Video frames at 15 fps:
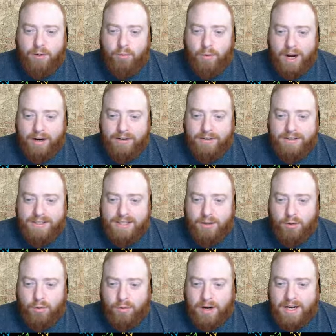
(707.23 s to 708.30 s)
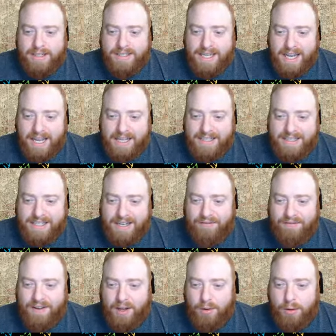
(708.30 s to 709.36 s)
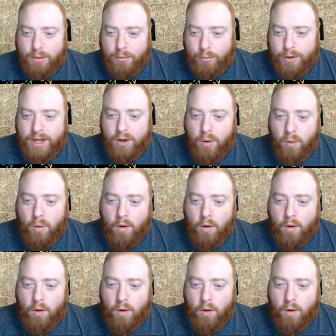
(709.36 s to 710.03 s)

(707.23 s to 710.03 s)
records in Graudenz and found three